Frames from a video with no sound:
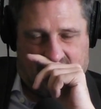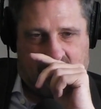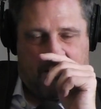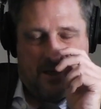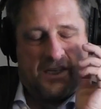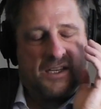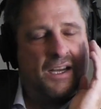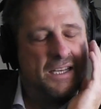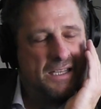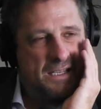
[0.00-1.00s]

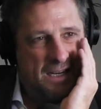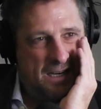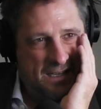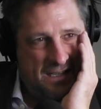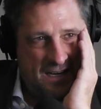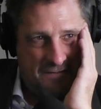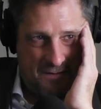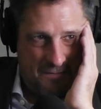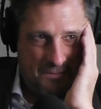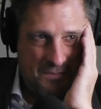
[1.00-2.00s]
criticize the ZAs, they
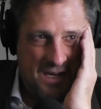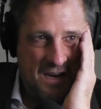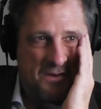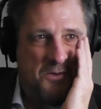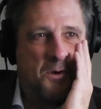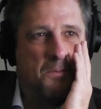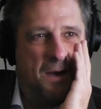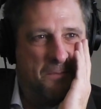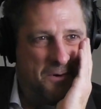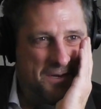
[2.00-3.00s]
never talk
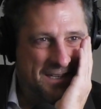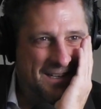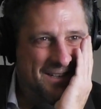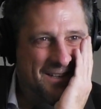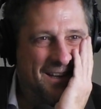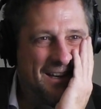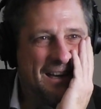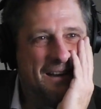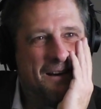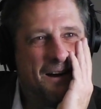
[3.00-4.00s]
about Morazan, do they?
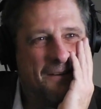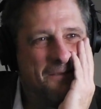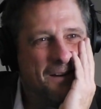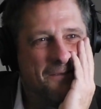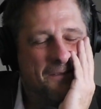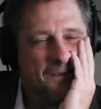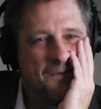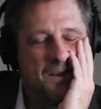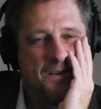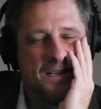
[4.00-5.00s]
I've
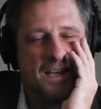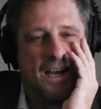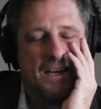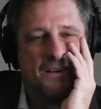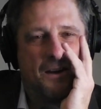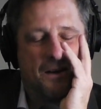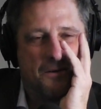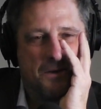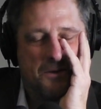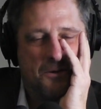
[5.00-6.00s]
noticed that, and I
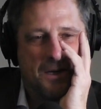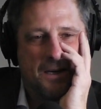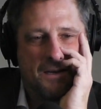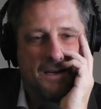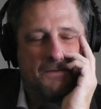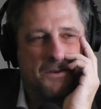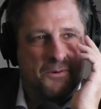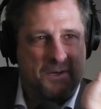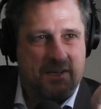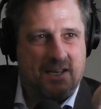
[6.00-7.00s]
was talking
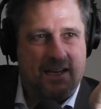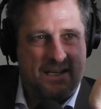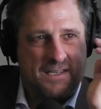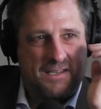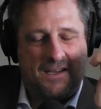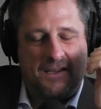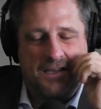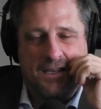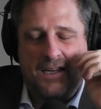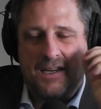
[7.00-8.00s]
to Alex the other
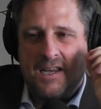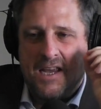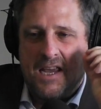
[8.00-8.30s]
day.